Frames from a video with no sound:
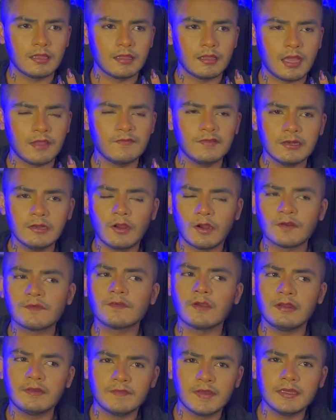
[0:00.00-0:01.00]
I feel a lot of
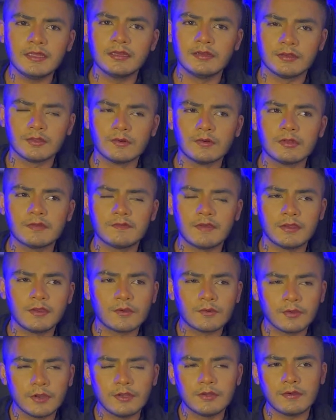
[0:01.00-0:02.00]
y'all are very intuitive, and you're
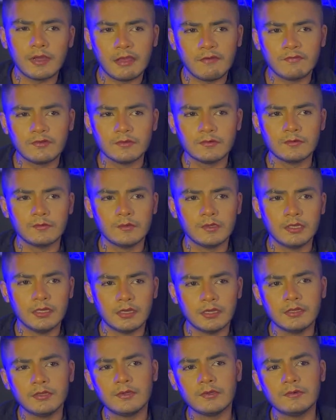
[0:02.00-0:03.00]
going to have to
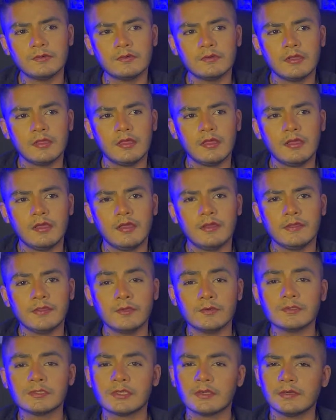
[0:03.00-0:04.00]
learn to
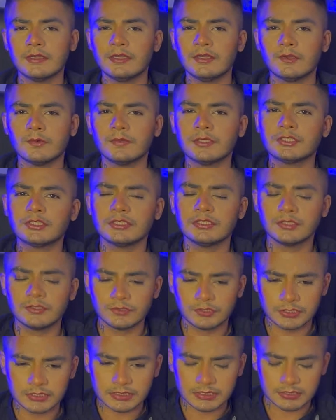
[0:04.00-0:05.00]
use your intuition to
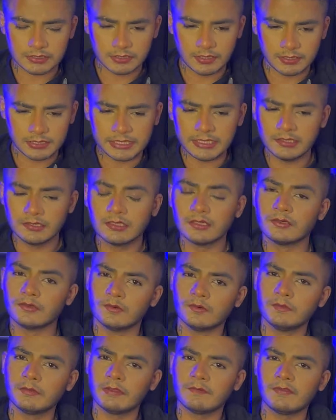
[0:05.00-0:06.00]
just read the
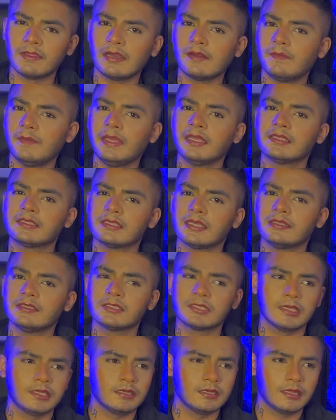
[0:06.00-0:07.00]
room, if that makes
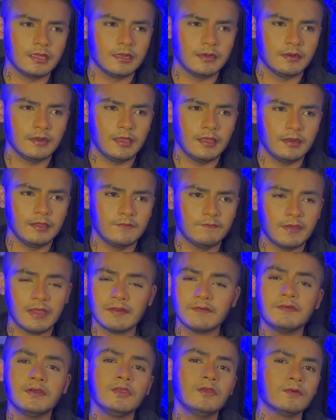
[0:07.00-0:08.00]
sense, in
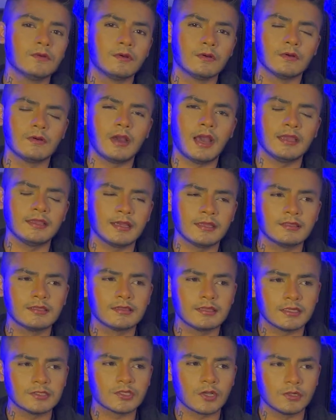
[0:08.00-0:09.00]
wherever you go. I think
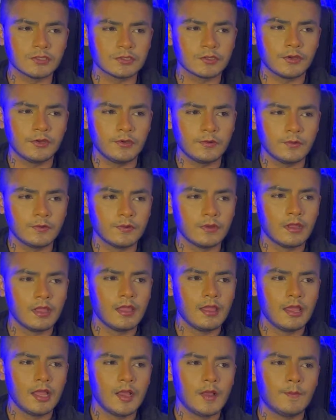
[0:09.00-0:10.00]
that's also going to
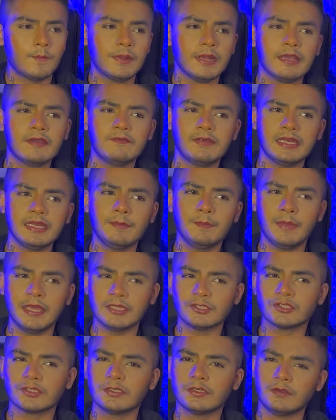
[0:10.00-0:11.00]
play a very
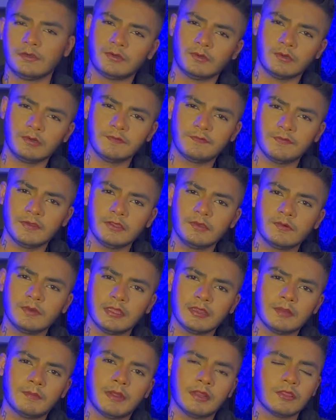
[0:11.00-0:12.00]
major role for you
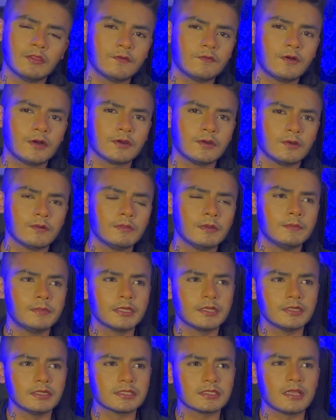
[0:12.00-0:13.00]
in the month of October,
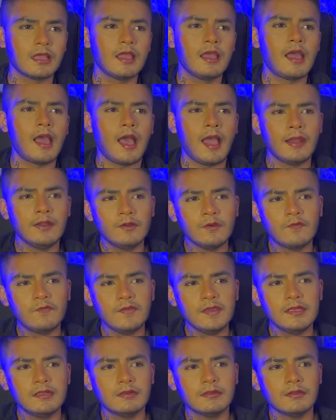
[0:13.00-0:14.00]
because I do
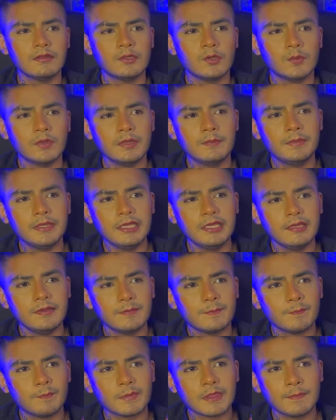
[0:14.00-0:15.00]
feel you will be
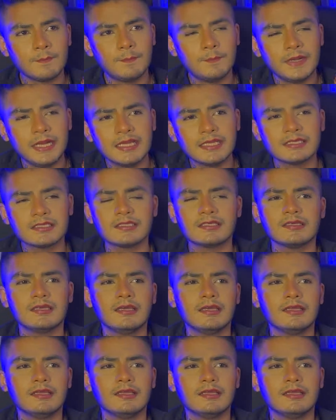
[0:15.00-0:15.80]
placed